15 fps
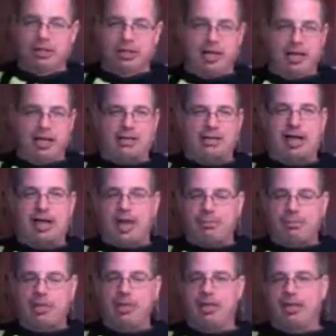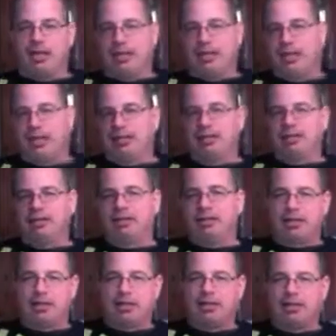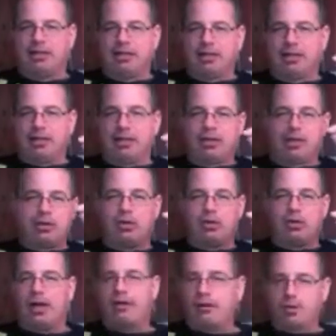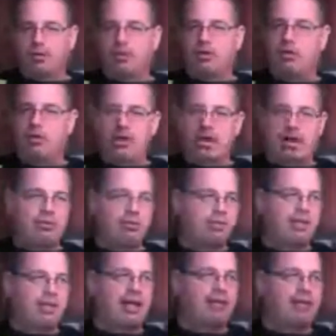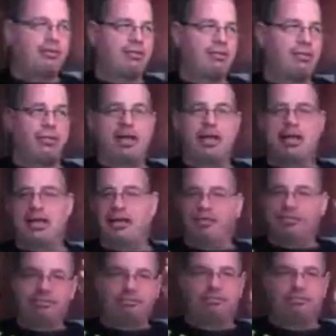ad copy and then you'll have to scroll down for like three